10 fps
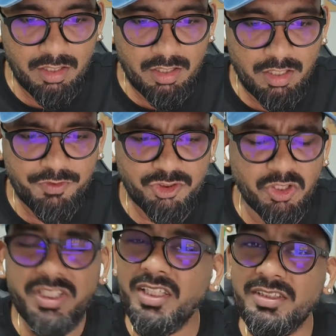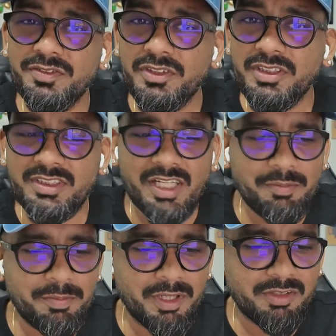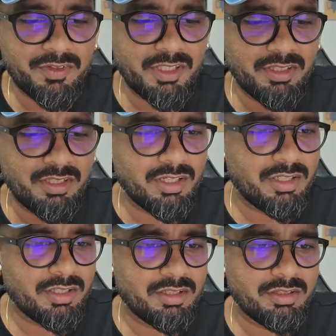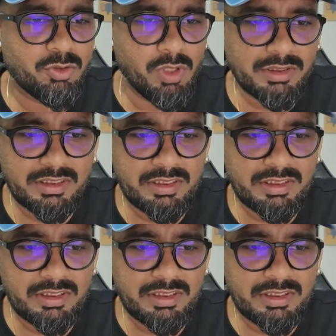If you're joining us first time, by the way, do consider